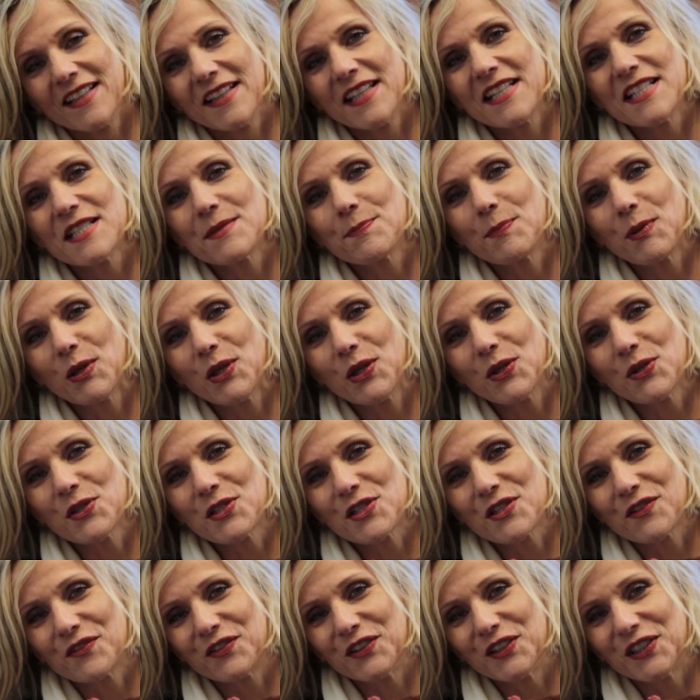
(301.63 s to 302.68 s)
These
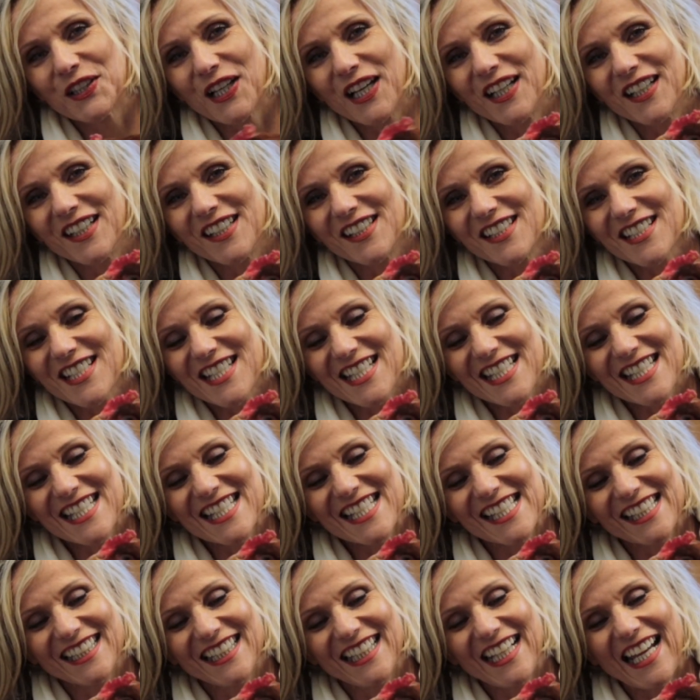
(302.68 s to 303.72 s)
beautiful girls are
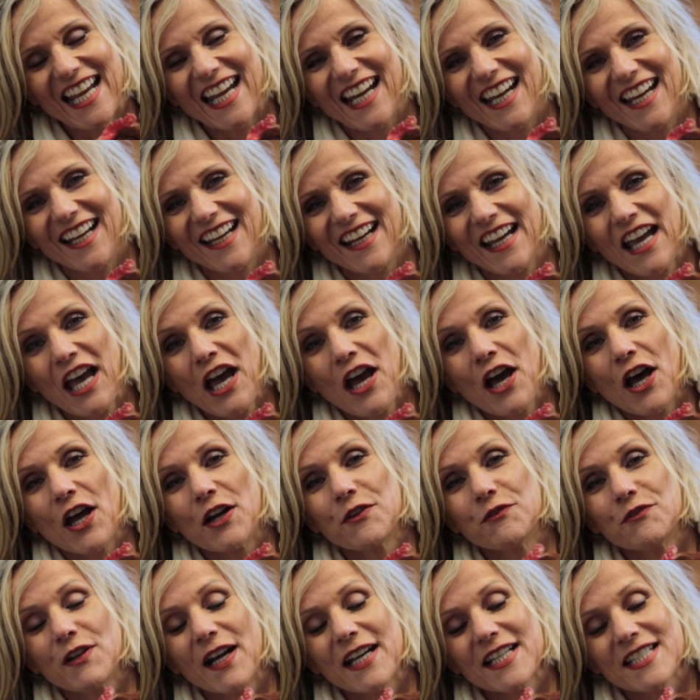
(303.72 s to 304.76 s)
still laying
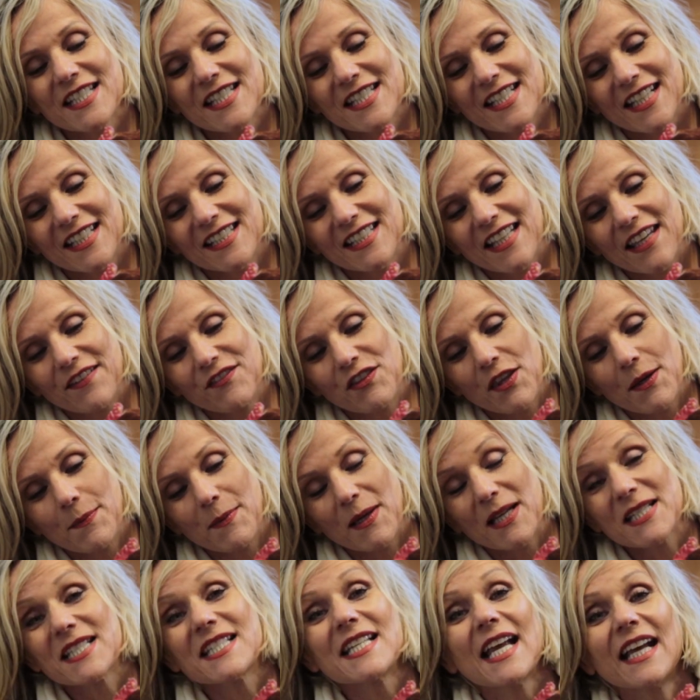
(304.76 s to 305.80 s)
and Raystede give
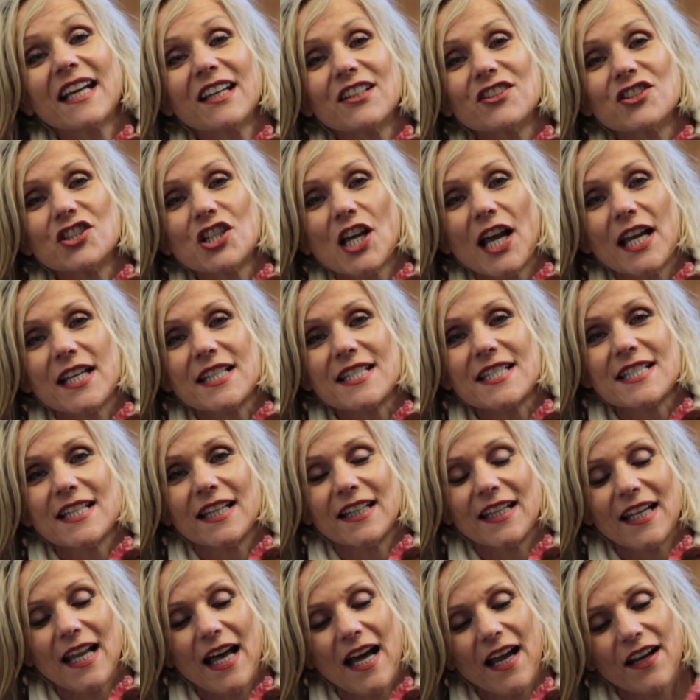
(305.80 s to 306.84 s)
them a second chance
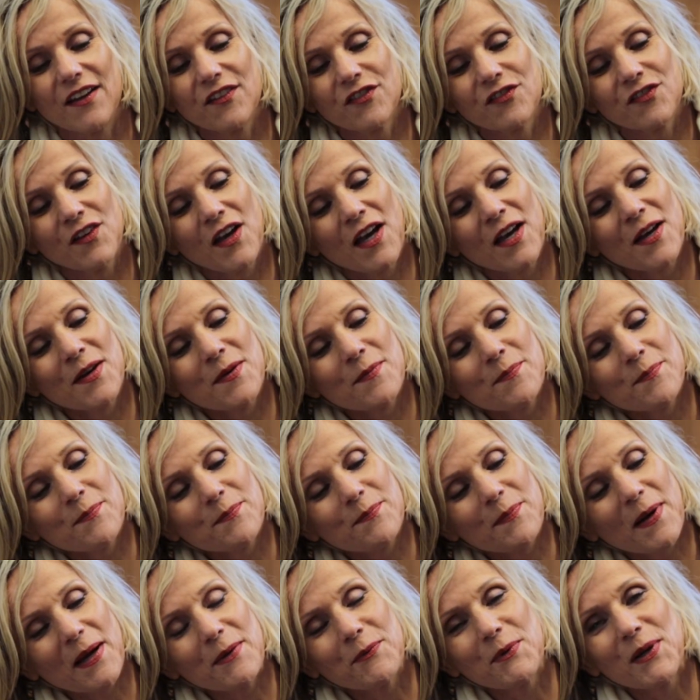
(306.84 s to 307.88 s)
at life
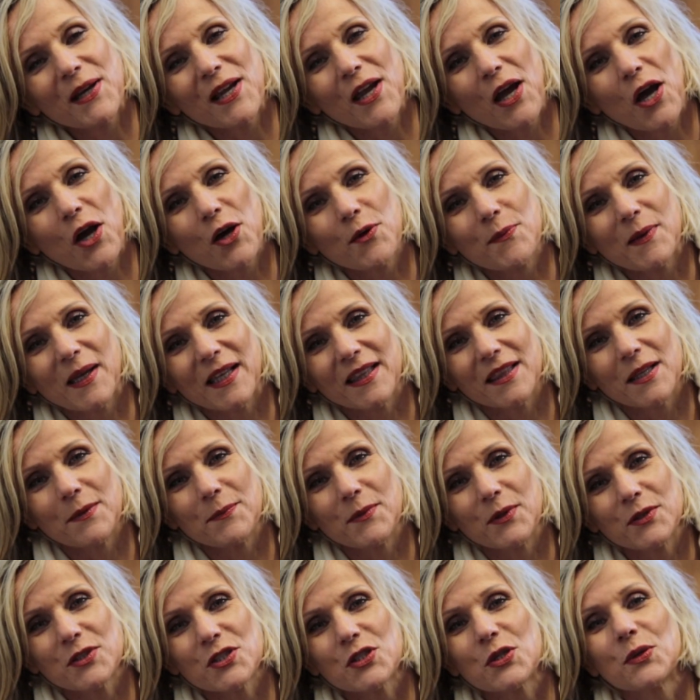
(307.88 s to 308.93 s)
by rehoming
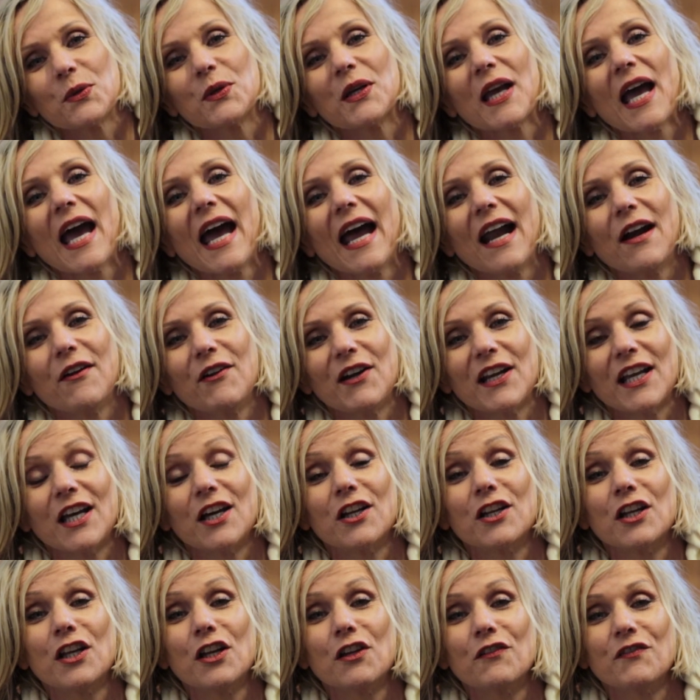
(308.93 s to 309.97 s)
them to caring
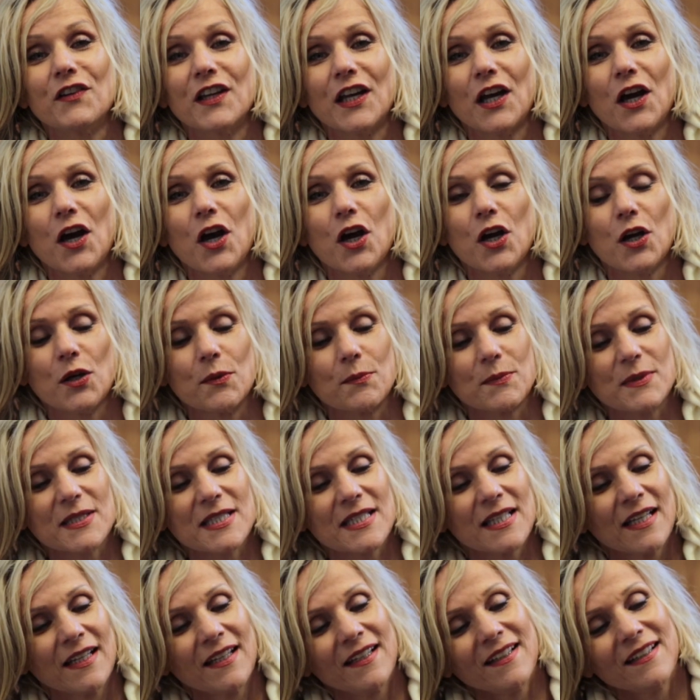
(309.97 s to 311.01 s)
and loving
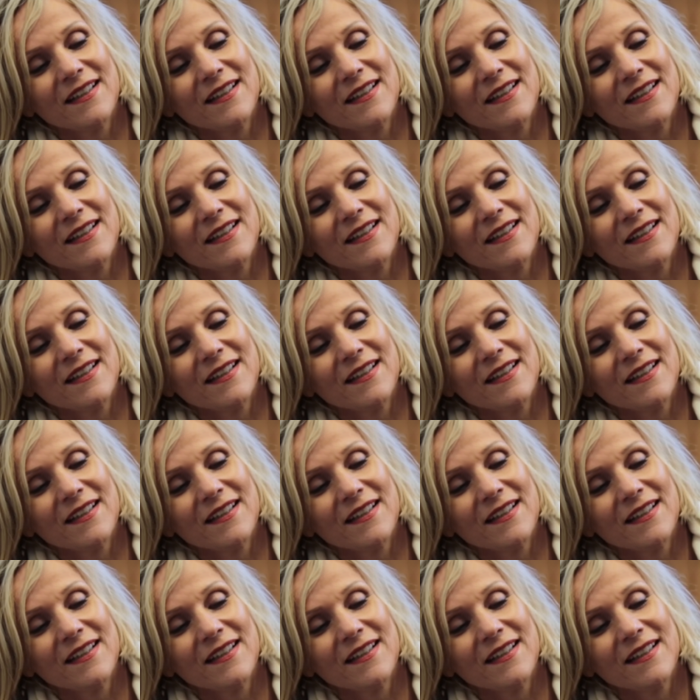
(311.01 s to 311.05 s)
homes,